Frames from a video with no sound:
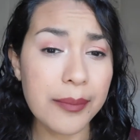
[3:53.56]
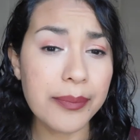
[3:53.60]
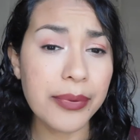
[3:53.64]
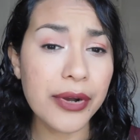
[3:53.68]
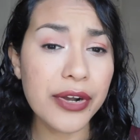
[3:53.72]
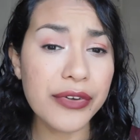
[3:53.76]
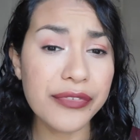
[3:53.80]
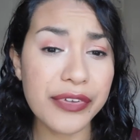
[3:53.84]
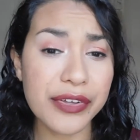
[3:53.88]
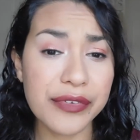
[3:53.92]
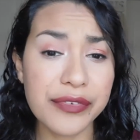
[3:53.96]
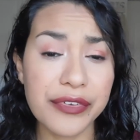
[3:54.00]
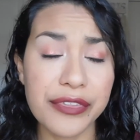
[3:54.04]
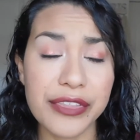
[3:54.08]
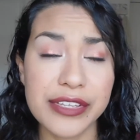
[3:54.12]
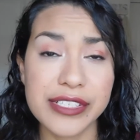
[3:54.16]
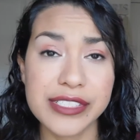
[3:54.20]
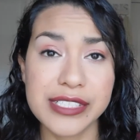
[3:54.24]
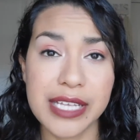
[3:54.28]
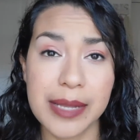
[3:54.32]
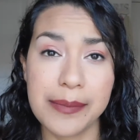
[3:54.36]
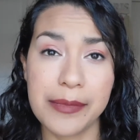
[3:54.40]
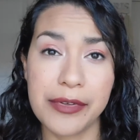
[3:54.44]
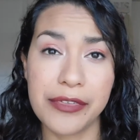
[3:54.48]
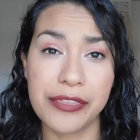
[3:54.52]
perfect for this
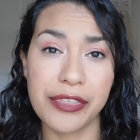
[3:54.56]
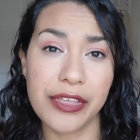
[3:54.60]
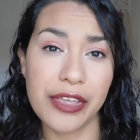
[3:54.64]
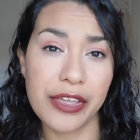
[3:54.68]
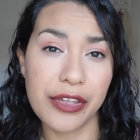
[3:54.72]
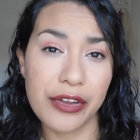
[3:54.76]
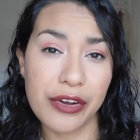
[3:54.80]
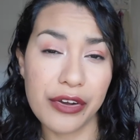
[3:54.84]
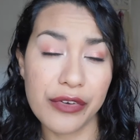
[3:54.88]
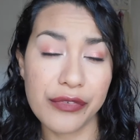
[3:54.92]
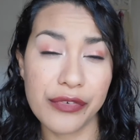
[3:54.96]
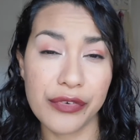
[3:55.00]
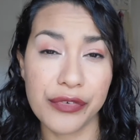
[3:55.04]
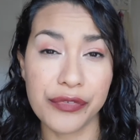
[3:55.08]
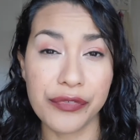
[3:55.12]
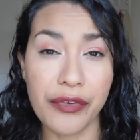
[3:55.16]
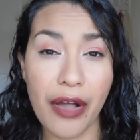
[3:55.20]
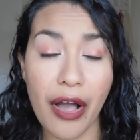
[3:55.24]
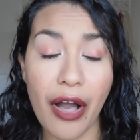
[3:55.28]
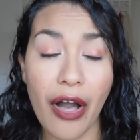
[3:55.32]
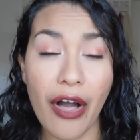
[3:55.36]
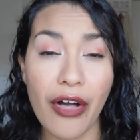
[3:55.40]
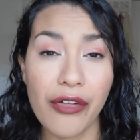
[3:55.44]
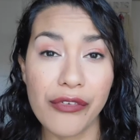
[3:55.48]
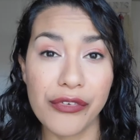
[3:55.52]
time of year, for
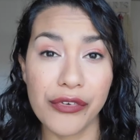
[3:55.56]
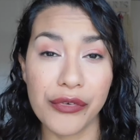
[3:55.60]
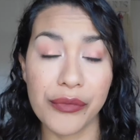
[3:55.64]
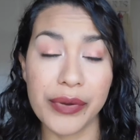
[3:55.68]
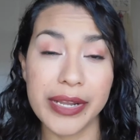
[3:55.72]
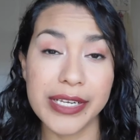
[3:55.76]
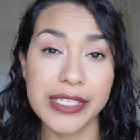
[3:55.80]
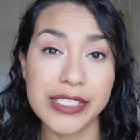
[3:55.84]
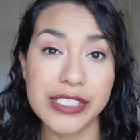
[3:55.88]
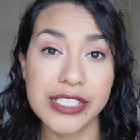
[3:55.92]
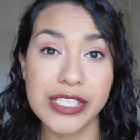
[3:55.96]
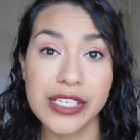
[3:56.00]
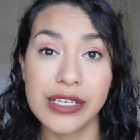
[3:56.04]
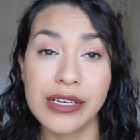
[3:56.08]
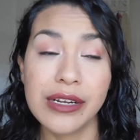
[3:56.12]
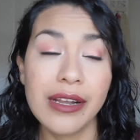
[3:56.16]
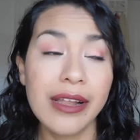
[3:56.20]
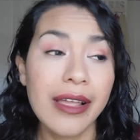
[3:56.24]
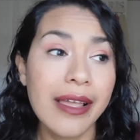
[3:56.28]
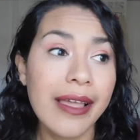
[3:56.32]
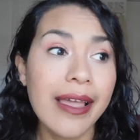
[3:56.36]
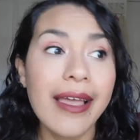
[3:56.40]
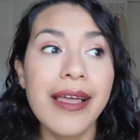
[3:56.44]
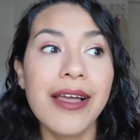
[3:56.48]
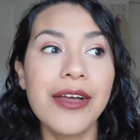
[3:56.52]
fall, for winter,
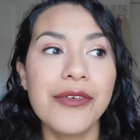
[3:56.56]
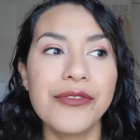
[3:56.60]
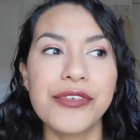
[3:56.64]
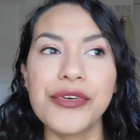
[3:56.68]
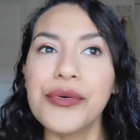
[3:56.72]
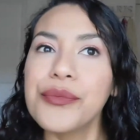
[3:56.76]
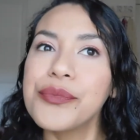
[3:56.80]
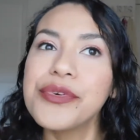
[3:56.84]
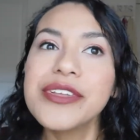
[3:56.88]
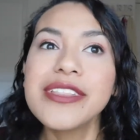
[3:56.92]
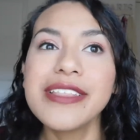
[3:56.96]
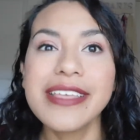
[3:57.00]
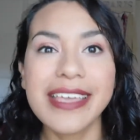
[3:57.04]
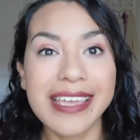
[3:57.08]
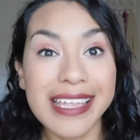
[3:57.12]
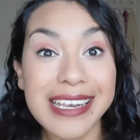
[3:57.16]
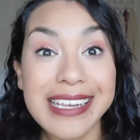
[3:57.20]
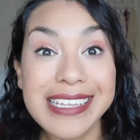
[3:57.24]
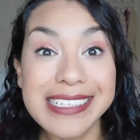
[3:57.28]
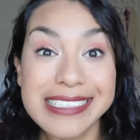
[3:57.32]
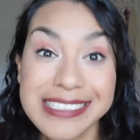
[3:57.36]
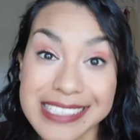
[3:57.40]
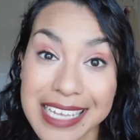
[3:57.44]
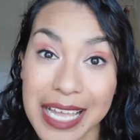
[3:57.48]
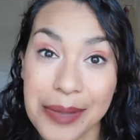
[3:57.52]
for really
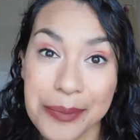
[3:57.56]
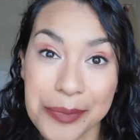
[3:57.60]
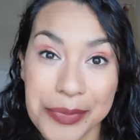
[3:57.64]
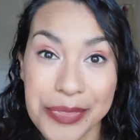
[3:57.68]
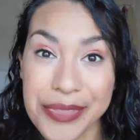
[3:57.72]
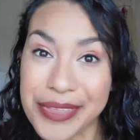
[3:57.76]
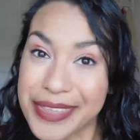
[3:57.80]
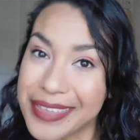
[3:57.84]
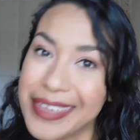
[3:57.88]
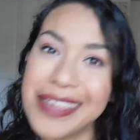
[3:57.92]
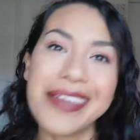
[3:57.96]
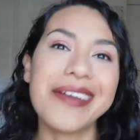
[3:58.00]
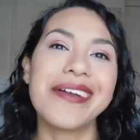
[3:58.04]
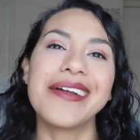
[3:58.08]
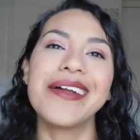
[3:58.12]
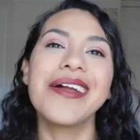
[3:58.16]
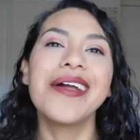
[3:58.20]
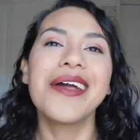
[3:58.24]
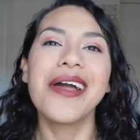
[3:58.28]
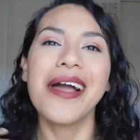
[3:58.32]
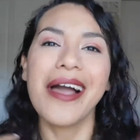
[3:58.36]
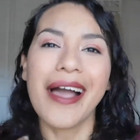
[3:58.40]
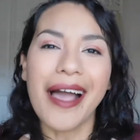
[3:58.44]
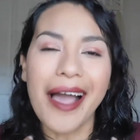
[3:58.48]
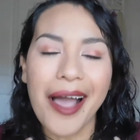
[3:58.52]
any time of the year.
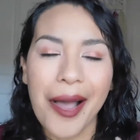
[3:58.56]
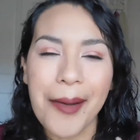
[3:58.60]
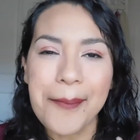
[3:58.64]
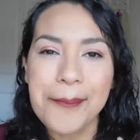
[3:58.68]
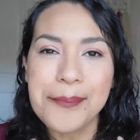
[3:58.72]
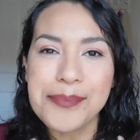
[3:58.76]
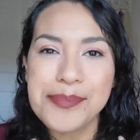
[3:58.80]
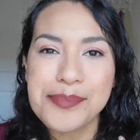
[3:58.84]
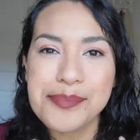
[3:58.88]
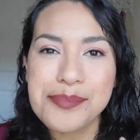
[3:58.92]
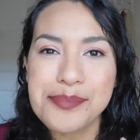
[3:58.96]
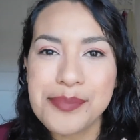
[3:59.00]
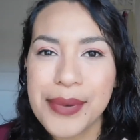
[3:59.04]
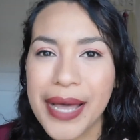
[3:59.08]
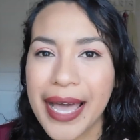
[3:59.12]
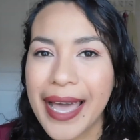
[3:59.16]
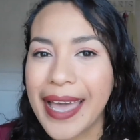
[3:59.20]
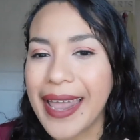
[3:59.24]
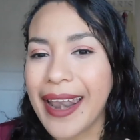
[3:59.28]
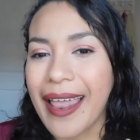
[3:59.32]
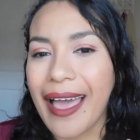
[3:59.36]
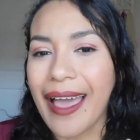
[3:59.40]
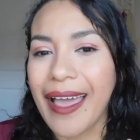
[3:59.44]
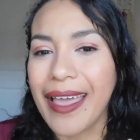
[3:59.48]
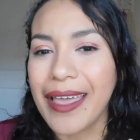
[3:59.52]
Um,
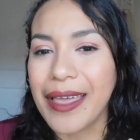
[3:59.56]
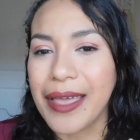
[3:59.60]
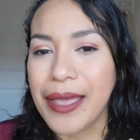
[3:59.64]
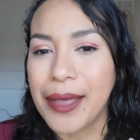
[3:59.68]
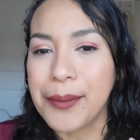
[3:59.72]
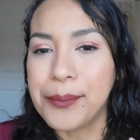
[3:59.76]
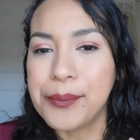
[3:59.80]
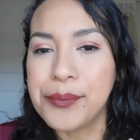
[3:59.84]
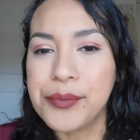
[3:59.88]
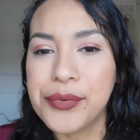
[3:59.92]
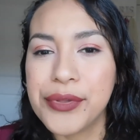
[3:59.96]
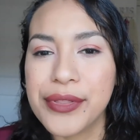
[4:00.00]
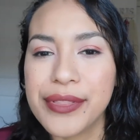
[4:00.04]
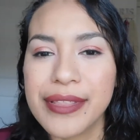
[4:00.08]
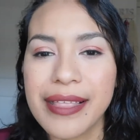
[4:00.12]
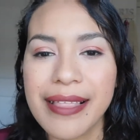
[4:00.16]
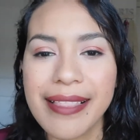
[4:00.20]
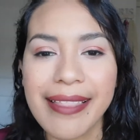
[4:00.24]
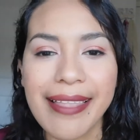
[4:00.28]
but I am really